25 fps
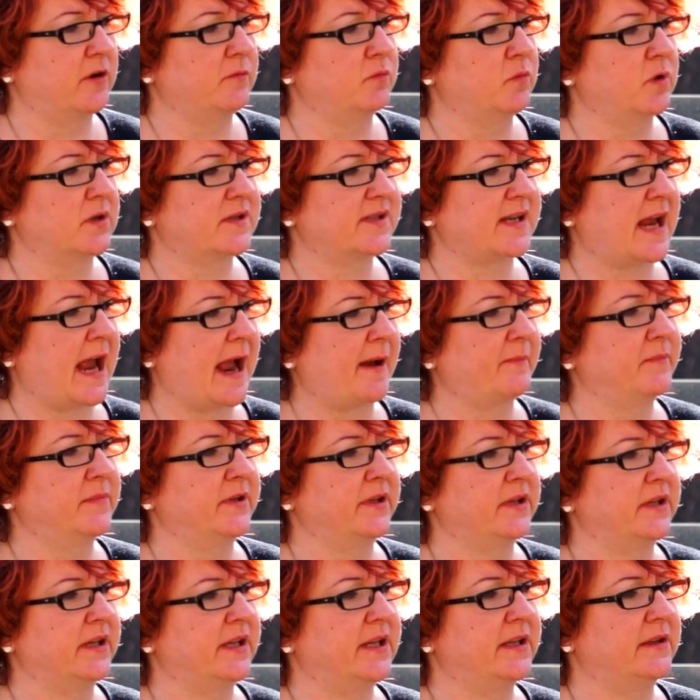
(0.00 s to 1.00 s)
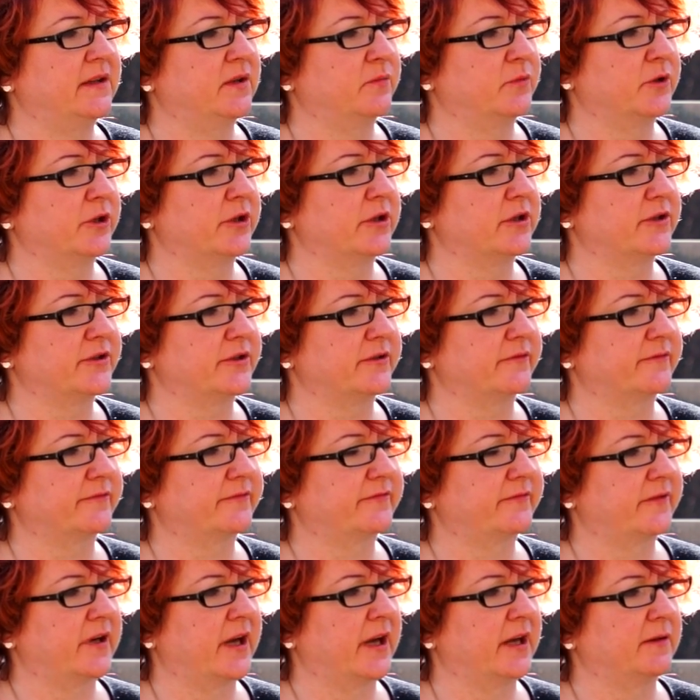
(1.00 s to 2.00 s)
on what's happening in the world of
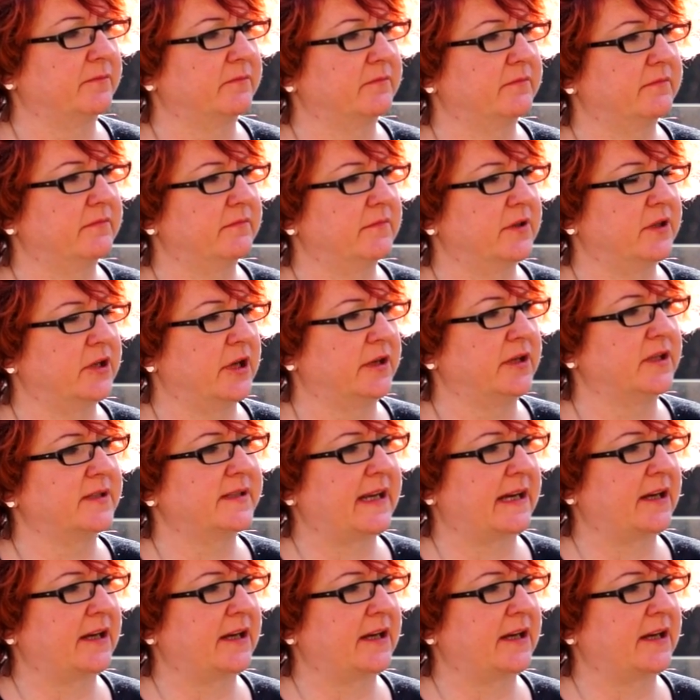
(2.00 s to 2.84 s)
um, learner